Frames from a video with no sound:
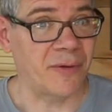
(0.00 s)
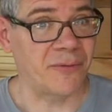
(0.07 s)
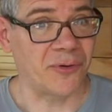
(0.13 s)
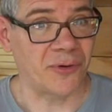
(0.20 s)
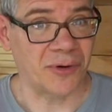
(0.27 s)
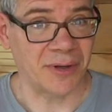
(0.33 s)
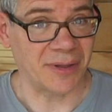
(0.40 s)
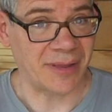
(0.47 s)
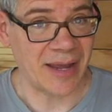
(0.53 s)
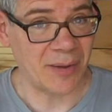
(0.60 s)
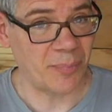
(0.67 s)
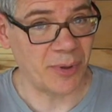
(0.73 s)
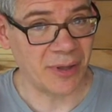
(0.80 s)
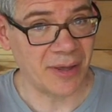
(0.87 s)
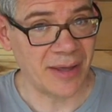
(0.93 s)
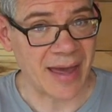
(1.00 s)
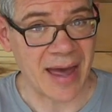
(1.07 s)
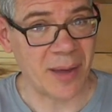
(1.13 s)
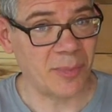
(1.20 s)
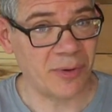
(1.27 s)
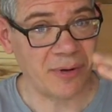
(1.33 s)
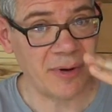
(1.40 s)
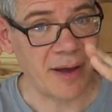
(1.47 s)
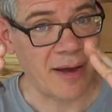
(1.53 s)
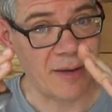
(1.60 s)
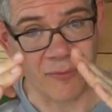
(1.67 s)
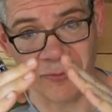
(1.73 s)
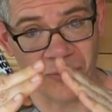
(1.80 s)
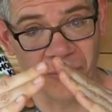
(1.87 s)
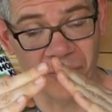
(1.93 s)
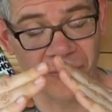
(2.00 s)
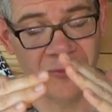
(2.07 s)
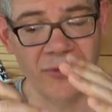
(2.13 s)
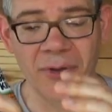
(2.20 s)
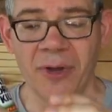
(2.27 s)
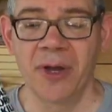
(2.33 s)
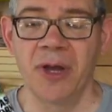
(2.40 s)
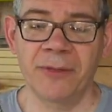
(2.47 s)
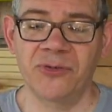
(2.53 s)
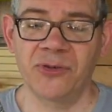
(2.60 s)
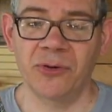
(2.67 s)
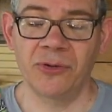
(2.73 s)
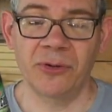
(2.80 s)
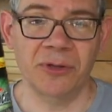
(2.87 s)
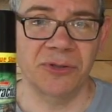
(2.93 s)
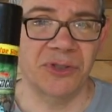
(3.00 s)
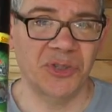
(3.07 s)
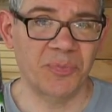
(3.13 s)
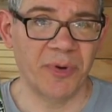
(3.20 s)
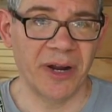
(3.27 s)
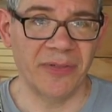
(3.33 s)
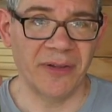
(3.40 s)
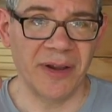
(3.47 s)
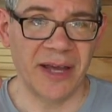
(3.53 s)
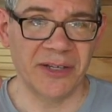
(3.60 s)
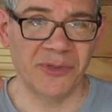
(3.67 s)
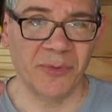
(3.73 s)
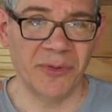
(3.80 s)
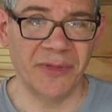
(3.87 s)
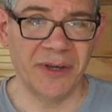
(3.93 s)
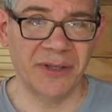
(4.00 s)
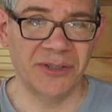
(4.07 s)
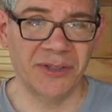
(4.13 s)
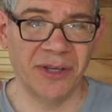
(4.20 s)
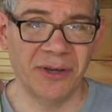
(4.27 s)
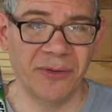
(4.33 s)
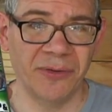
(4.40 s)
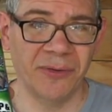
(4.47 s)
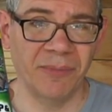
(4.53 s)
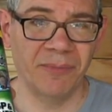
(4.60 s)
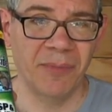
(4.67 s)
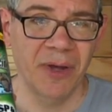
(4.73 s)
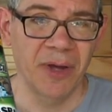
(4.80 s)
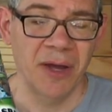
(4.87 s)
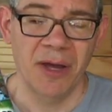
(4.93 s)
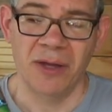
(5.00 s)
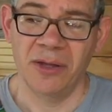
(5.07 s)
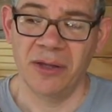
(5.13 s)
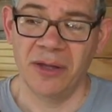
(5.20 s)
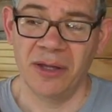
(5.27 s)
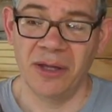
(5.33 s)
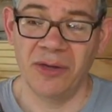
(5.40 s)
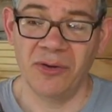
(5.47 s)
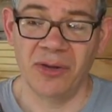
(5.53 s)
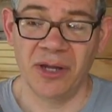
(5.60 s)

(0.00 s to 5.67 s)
of your glamping cabin roof. So you can just spray the nest with this, kill them. You